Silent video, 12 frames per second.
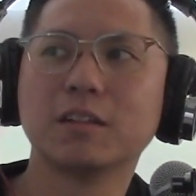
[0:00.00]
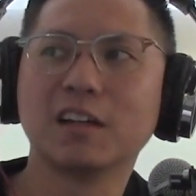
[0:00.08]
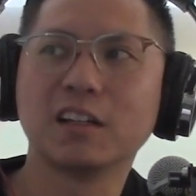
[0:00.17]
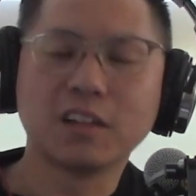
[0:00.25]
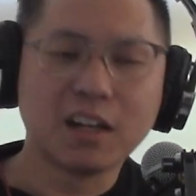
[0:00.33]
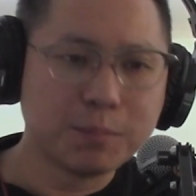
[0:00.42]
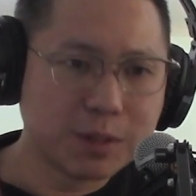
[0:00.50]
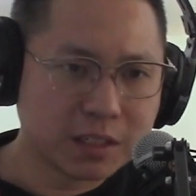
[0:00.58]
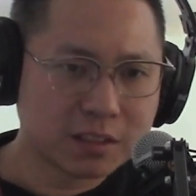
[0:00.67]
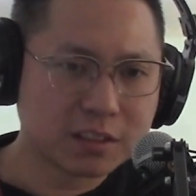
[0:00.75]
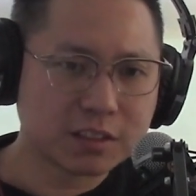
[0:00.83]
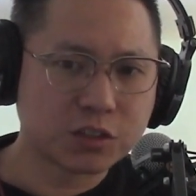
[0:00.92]
a lot of
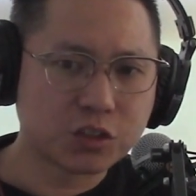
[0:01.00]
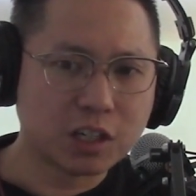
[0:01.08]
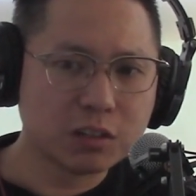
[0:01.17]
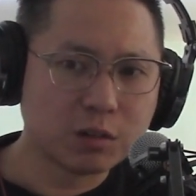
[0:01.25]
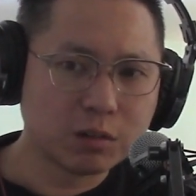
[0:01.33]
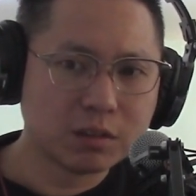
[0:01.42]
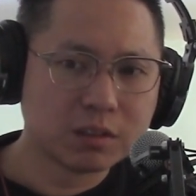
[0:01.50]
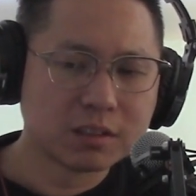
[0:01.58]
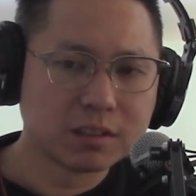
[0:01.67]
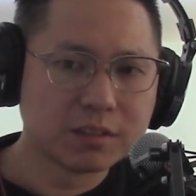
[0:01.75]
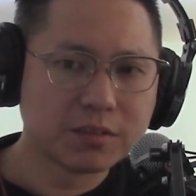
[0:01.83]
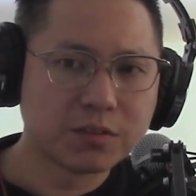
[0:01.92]
business struggle
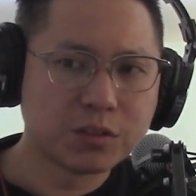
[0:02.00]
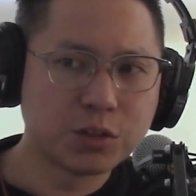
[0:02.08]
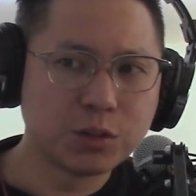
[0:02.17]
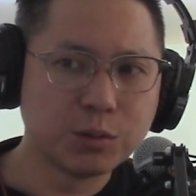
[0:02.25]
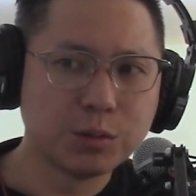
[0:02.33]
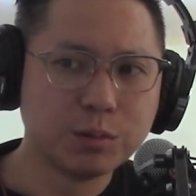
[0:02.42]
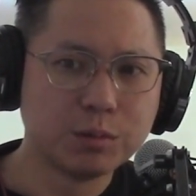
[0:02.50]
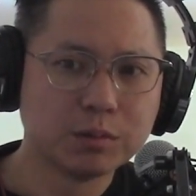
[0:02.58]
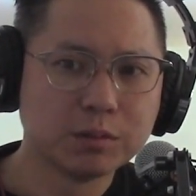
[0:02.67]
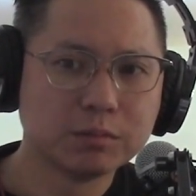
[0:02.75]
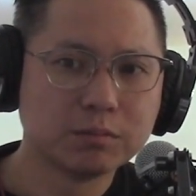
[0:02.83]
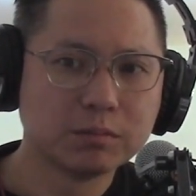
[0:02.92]
to
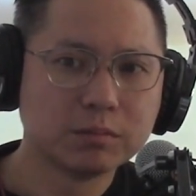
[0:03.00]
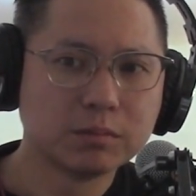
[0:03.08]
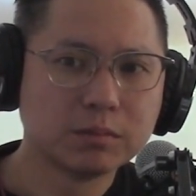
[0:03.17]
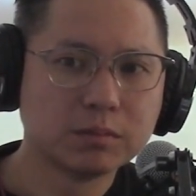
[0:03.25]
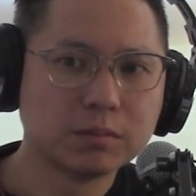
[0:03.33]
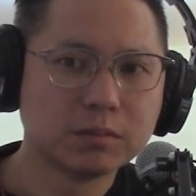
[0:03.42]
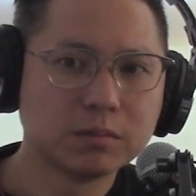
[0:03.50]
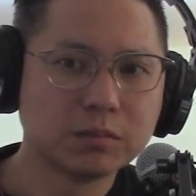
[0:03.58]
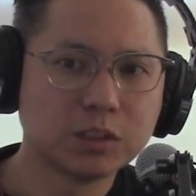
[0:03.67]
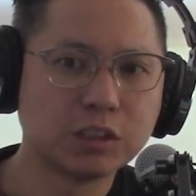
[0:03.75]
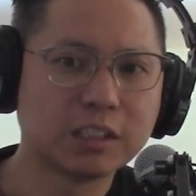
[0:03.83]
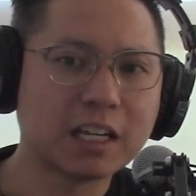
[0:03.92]

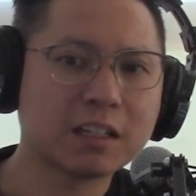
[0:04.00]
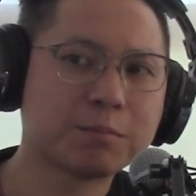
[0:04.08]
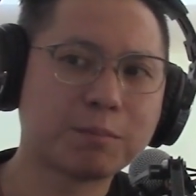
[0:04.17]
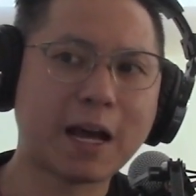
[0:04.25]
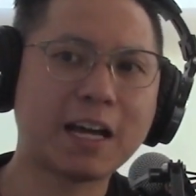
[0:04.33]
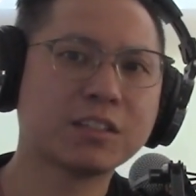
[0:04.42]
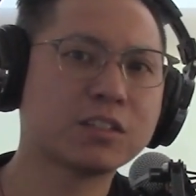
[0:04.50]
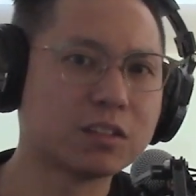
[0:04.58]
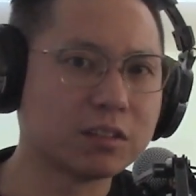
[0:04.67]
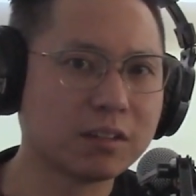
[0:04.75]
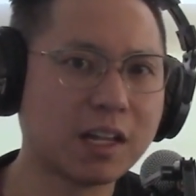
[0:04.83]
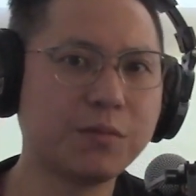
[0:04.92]
get past
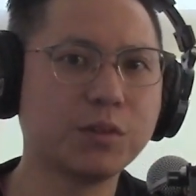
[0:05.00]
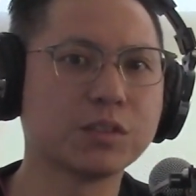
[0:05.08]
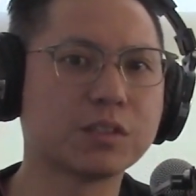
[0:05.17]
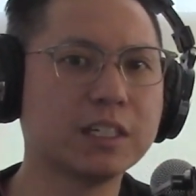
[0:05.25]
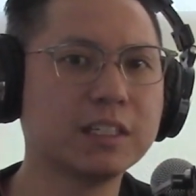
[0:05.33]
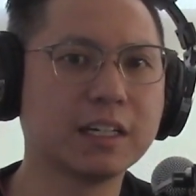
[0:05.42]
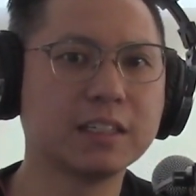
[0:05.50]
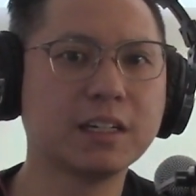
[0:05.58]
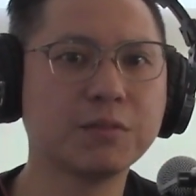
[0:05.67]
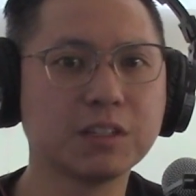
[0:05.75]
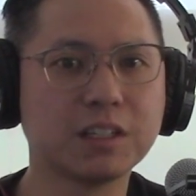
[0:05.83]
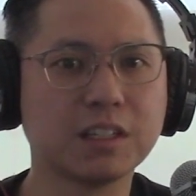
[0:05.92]
certain levels, right? And I
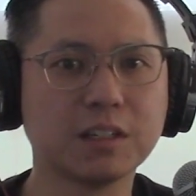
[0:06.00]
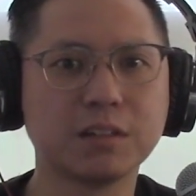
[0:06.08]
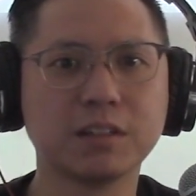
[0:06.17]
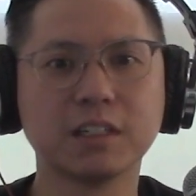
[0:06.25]
definitely think